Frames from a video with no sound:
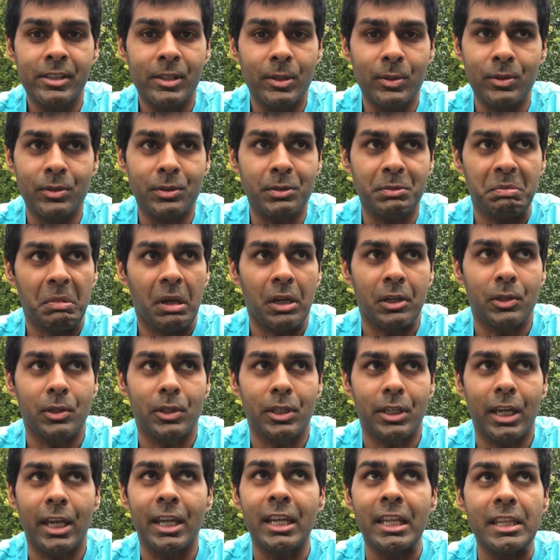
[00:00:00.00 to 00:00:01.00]
There was, I don't
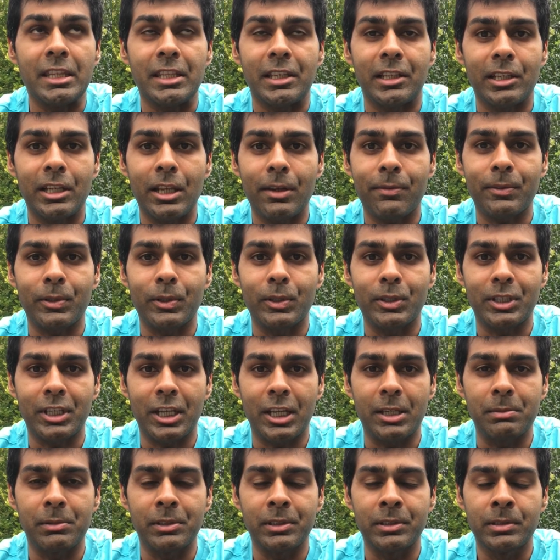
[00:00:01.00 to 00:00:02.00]
think, anything left on the
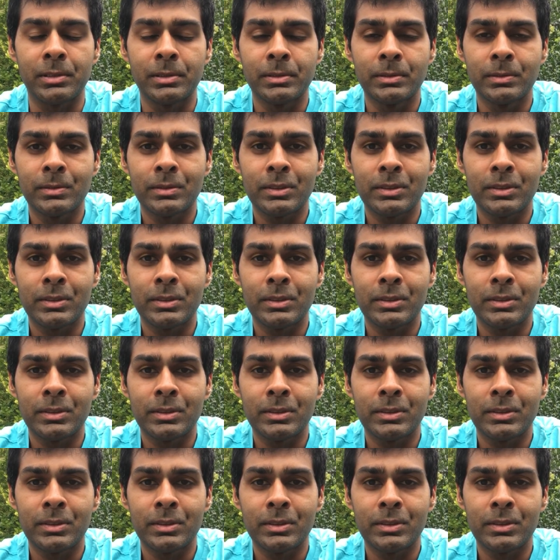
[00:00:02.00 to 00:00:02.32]
table.